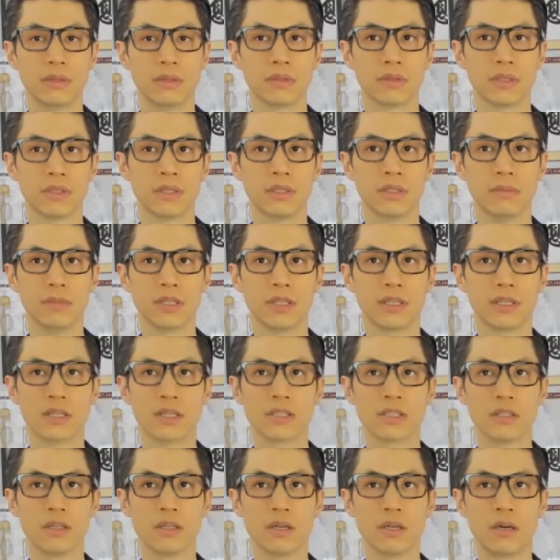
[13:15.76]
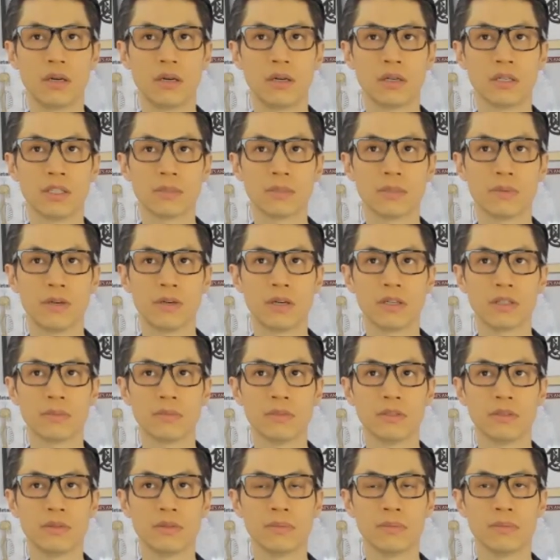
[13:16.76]
Try to make it as long as
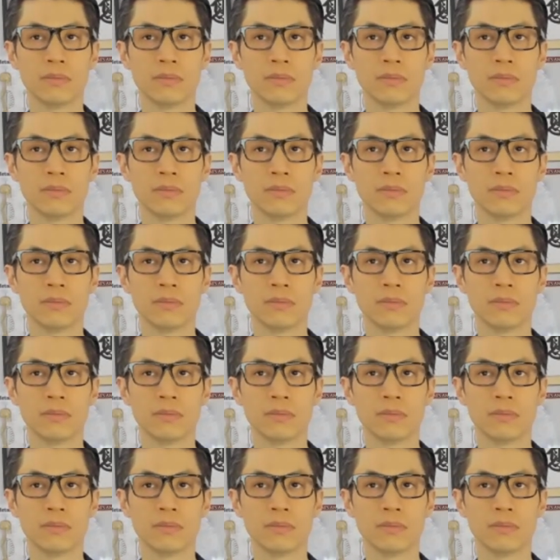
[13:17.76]
possible.